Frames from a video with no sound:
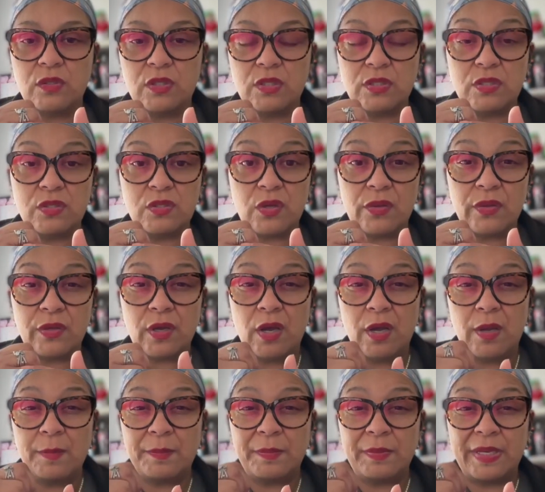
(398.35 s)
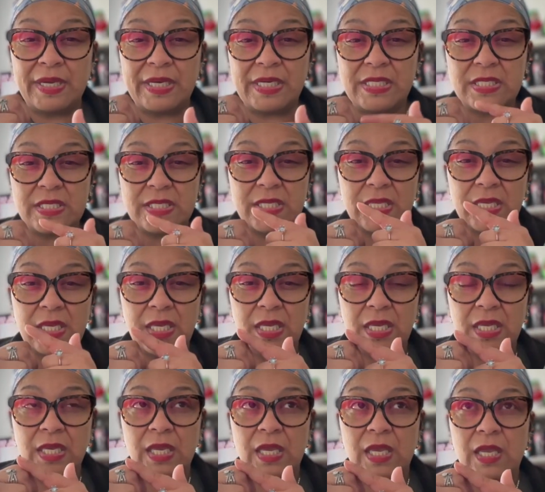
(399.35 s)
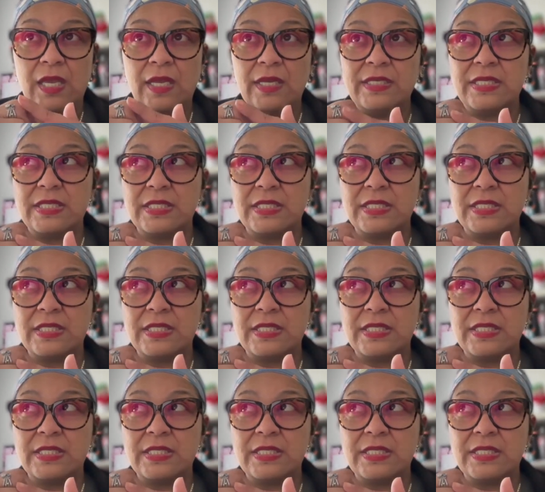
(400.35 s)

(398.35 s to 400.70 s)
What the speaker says: this is all the complex thinking,